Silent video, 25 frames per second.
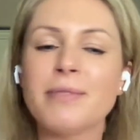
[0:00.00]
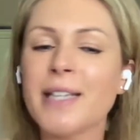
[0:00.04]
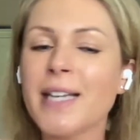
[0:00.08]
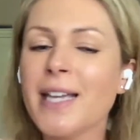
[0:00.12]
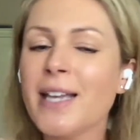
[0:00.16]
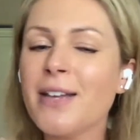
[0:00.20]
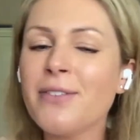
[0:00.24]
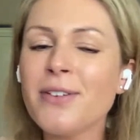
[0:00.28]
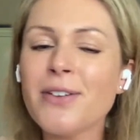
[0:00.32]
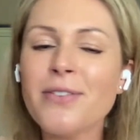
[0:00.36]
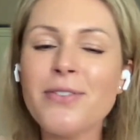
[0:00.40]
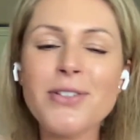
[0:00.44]

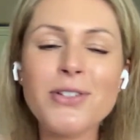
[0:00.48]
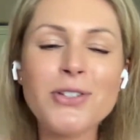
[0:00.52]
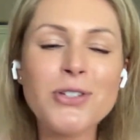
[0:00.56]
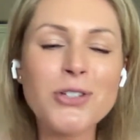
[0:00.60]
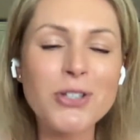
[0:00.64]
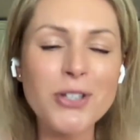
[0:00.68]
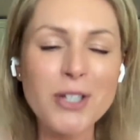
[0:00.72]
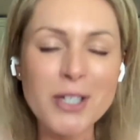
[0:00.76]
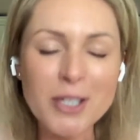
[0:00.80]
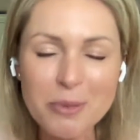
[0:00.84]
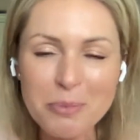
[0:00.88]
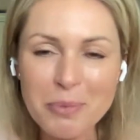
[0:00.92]
Even if it's
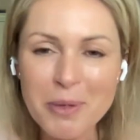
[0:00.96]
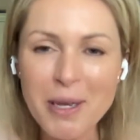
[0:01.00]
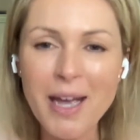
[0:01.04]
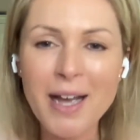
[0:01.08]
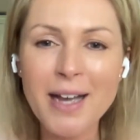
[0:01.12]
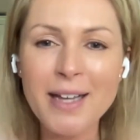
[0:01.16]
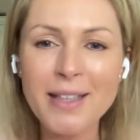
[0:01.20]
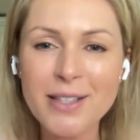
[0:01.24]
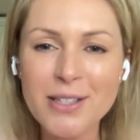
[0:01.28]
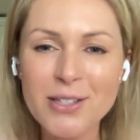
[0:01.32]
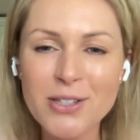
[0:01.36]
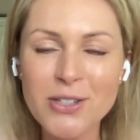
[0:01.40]
just
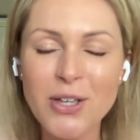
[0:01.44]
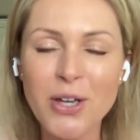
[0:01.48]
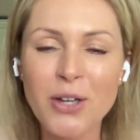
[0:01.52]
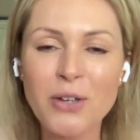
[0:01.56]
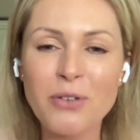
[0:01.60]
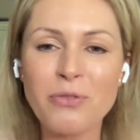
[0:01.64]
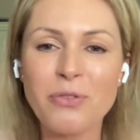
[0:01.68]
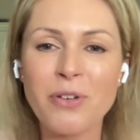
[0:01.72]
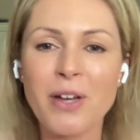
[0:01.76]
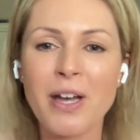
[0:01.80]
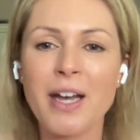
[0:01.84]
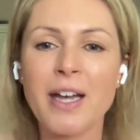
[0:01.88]
behind the
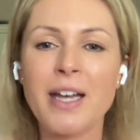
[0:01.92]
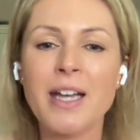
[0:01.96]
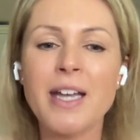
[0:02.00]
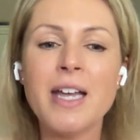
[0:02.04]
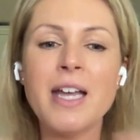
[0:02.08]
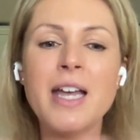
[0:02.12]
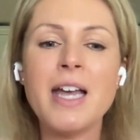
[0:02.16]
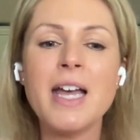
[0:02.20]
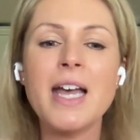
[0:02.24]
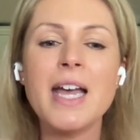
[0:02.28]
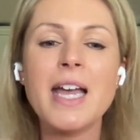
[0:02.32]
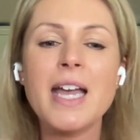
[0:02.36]
sofa,
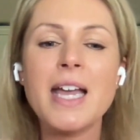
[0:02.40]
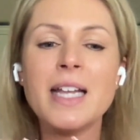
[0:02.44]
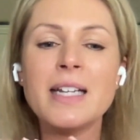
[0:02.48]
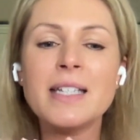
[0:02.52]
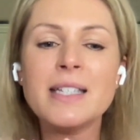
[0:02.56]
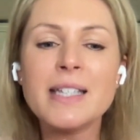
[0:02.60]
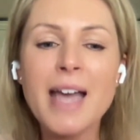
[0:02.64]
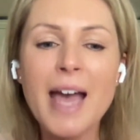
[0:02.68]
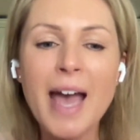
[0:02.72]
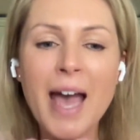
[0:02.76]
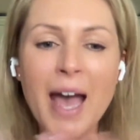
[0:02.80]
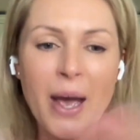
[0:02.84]

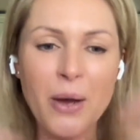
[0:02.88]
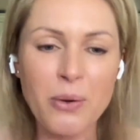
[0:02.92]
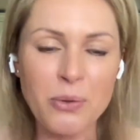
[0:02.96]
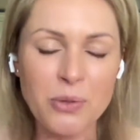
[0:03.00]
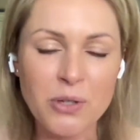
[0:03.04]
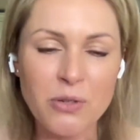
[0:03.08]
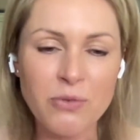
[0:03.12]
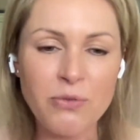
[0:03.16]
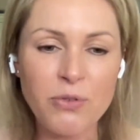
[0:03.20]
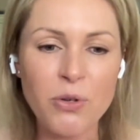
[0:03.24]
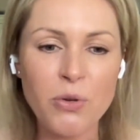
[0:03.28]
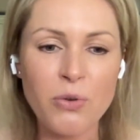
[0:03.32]
it's
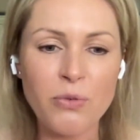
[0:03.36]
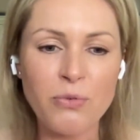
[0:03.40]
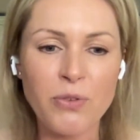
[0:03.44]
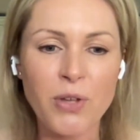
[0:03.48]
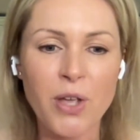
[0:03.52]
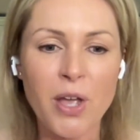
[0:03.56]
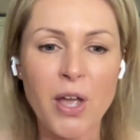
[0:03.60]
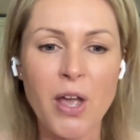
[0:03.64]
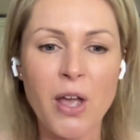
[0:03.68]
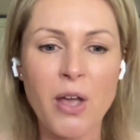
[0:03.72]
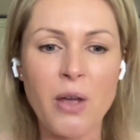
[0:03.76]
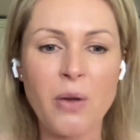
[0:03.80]
out of your
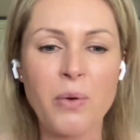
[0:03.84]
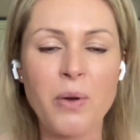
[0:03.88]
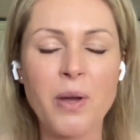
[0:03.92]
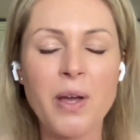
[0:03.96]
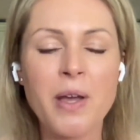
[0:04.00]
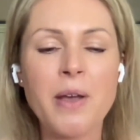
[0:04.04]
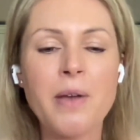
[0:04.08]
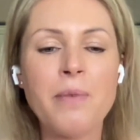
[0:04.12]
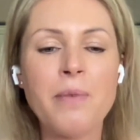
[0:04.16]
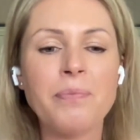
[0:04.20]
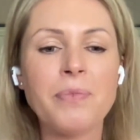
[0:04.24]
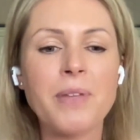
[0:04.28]
view
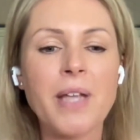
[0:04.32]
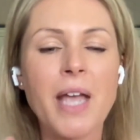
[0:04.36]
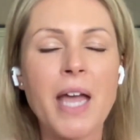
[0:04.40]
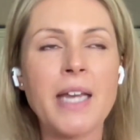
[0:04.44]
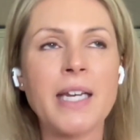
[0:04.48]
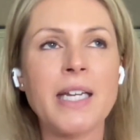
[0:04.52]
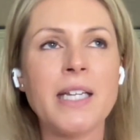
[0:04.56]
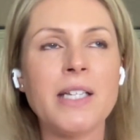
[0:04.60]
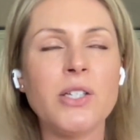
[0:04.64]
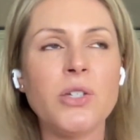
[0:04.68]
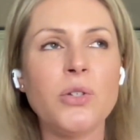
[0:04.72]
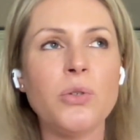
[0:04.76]

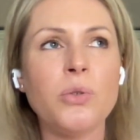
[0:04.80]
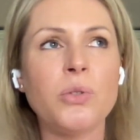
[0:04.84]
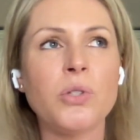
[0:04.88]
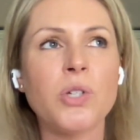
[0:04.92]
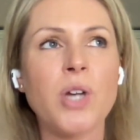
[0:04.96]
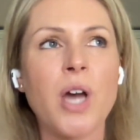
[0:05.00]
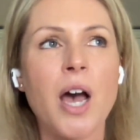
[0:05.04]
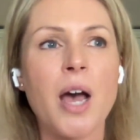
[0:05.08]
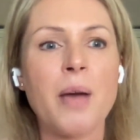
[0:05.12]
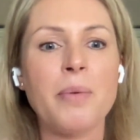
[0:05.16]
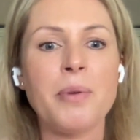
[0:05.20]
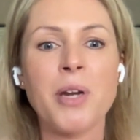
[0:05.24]
and it's your
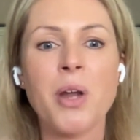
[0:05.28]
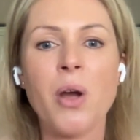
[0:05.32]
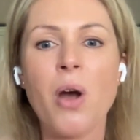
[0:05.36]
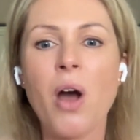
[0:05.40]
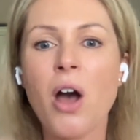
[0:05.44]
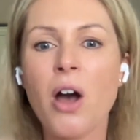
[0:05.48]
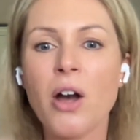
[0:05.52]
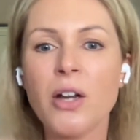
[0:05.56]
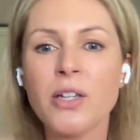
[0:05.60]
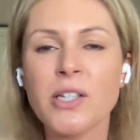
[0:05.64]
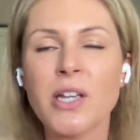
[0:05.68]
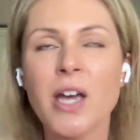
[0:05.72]
time.
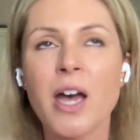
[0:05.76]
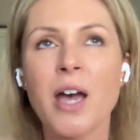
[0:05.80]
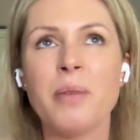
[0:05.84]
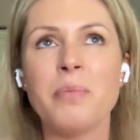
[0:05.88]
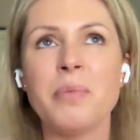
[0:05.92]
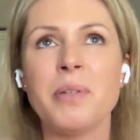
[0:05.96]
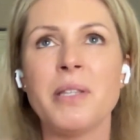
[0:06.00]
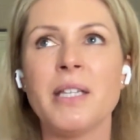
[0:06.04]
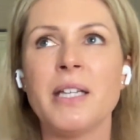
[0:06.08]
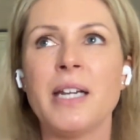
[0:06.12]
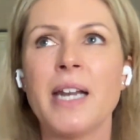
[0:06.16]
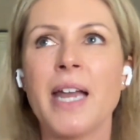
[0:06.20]
Our time
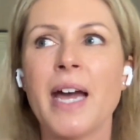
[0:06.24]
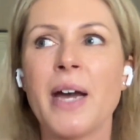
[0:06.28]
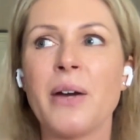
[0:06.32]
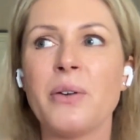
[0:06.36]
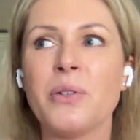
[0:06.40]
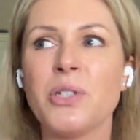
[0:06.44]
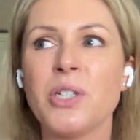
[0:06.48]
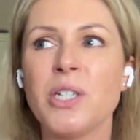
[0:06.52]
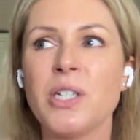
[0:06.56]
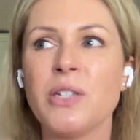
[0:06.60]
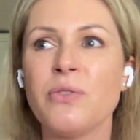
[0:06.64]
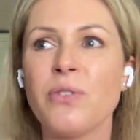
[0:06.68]
in the
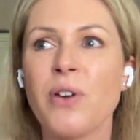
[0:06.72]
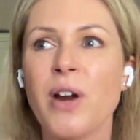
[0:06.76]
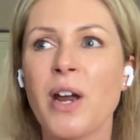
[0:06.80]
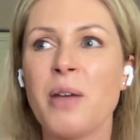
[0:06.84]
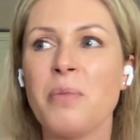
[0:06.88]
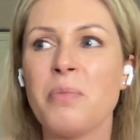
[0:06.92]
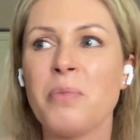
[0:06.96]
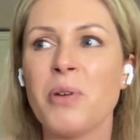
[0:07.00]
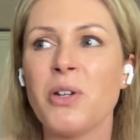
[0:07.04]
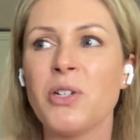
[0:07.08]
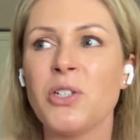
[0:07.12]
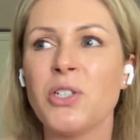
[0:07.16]
lounge is very
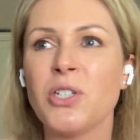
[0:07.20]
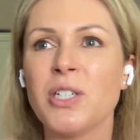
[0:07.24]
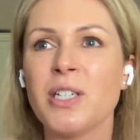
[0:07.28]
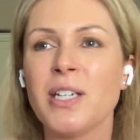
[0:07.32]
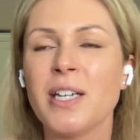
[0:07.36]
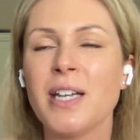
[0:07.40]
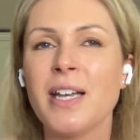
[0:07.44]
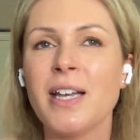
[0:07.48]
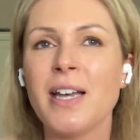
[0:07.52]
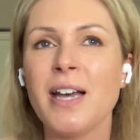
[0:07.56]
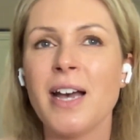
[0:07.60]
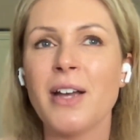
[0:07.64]
much
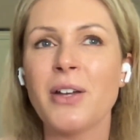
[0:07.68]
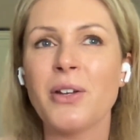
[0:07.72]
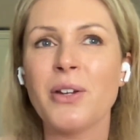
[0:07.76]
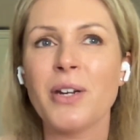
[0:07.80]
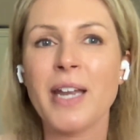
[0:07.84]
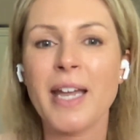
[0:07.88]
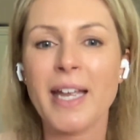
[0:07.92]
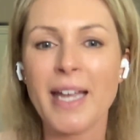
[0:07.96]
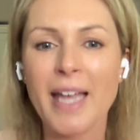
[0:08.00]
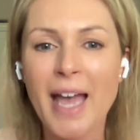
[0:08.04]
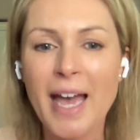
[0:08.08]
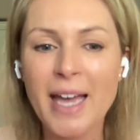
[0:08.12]

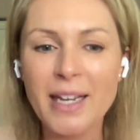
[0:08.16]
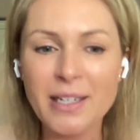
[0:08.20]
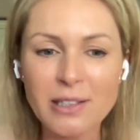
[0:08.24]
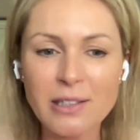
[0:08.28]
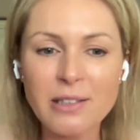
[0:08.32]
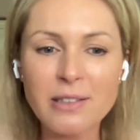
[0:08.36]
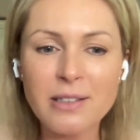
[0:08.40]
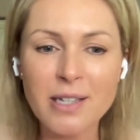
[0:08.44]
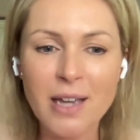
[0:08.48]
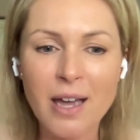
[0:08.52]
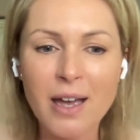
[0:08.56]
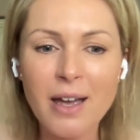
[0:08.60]
like
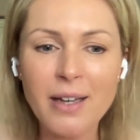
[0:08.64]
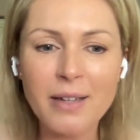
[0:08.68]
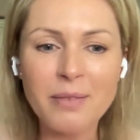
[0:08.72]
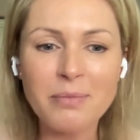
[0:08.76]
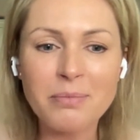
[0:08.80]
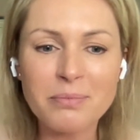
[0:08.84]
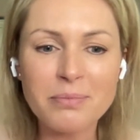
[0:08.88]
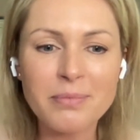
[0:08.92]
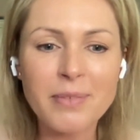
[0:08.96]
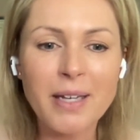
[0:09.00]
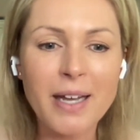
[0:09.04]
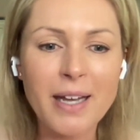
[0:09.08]
adult
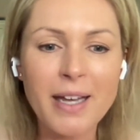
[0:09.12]
time.